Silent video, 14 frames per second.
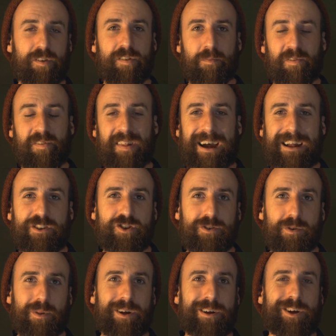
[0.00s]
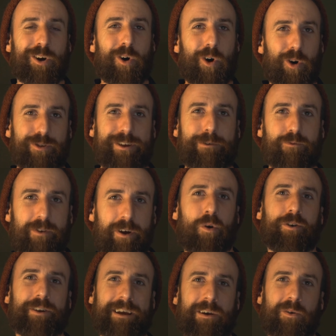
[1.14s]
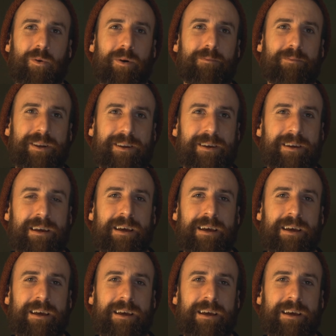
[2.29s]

substantial audio recording equipment.